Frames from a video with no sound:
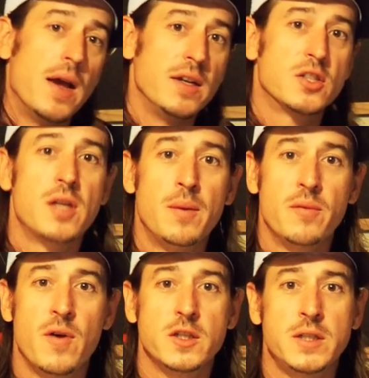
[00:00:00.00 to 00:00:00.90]
and the stump
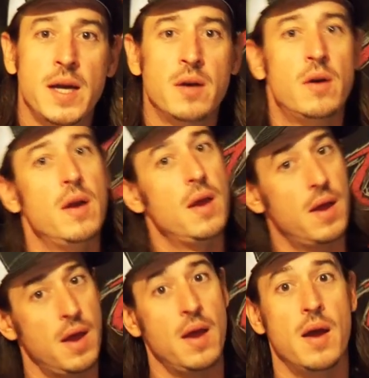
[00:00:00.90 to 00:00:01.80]
of our channel.
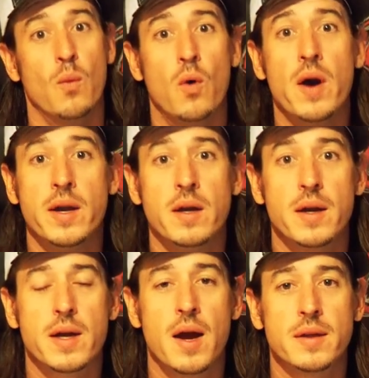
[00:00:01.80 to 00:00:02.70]
And we'll enter
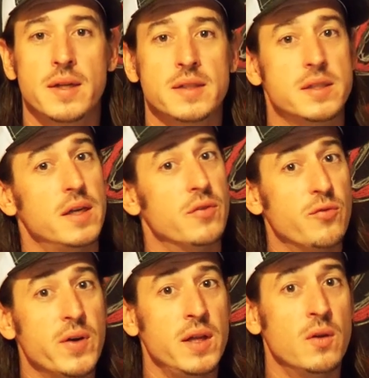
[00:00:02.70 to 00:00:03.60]
in a contest to get a
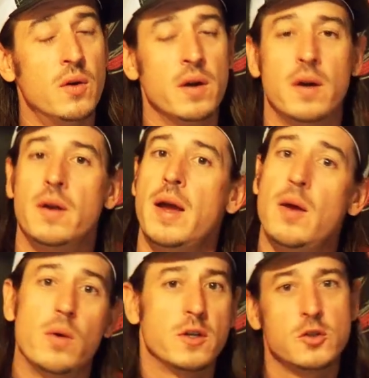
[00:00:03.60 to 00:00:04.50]
free lure. Hey,
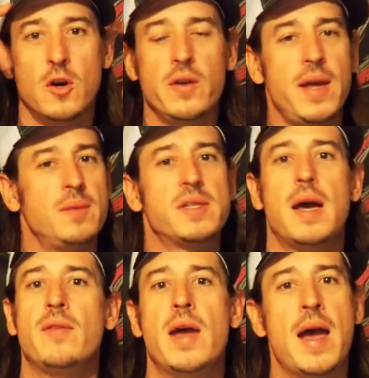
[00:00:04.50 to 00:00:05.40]
we're going to draw names
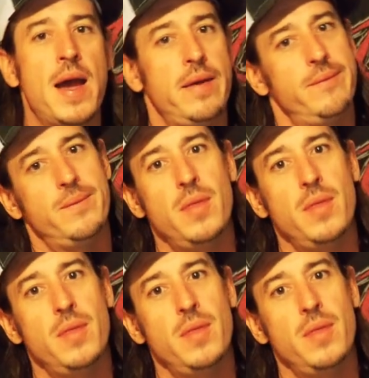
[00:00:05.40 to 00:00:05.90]
out of a hat.